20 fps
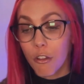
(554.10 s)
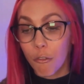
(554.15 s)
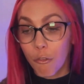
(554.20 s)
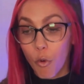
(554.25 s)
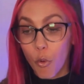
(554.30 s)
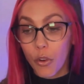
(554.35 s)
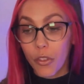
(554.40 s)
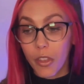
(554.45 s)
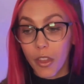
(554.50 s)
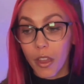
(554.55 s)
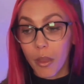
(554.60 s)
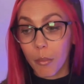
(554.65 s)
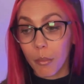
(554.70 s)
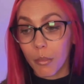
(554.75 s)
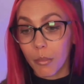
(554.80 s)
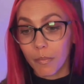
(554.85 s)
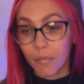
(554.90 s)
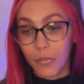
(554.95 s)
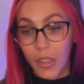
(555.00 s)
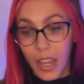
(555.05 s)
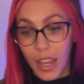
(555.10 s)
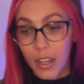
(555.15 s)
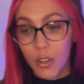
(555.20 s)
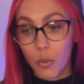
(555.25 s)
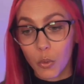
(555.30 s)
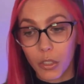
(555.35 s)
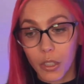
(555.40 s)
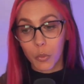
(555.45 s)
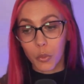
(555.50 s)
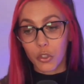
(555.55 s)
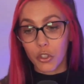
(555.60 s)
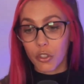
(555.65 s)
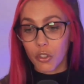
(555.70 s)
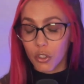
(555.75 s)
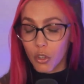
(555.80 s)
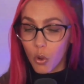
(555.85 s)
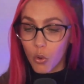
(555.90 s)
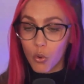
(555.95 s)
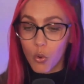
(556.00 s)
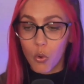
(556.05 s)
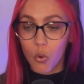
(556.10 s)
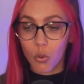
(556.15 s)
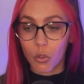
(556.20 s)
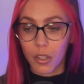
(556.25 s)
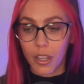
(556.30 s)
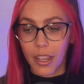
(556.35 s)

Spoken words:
for them annually, which is so cool.